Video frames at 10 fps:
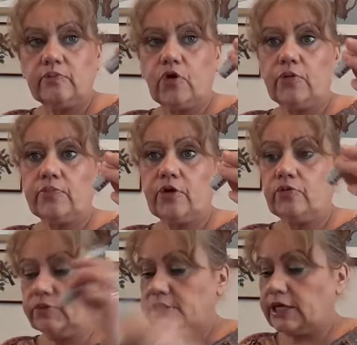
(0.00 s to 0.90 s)
Bobbi
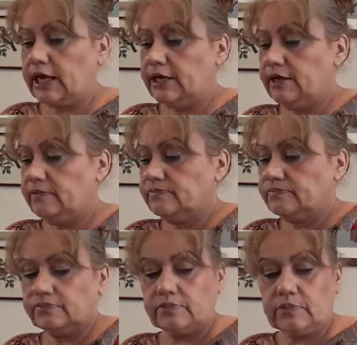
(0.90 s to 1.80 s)
Brown mascara.
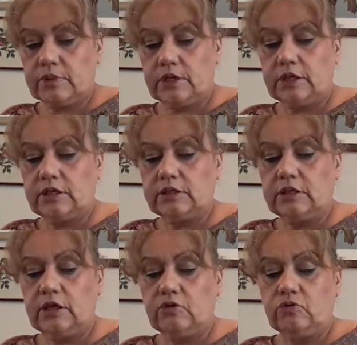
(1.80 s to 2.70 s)
The
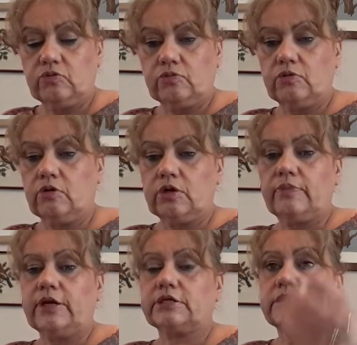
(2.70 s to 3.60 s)
little Laura
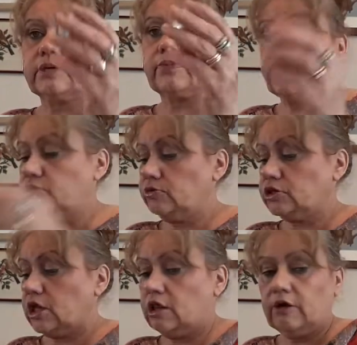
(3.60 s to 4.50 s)
Mercier powder,
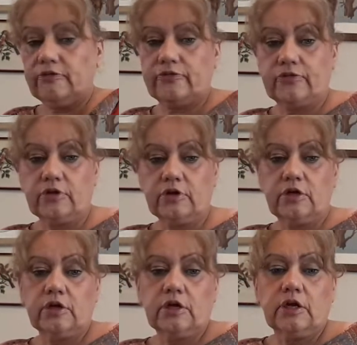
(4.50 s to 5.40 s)
which I love.
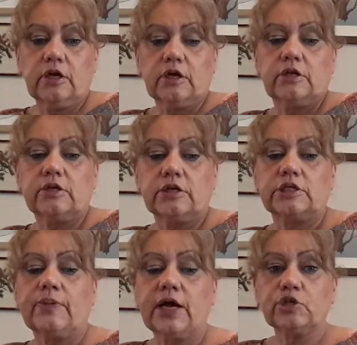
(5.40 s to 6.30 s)
The
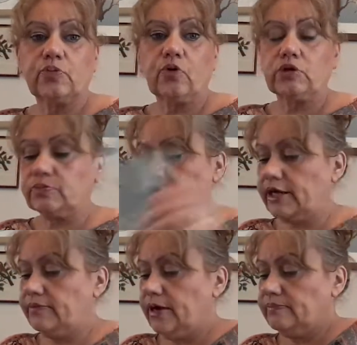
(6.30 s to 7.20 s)
Smashbox
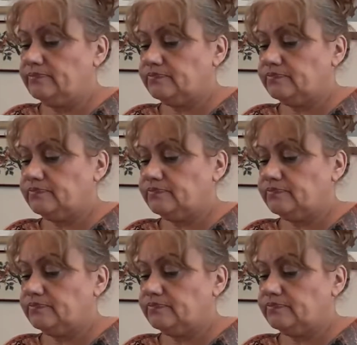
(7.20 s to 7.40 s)
primer.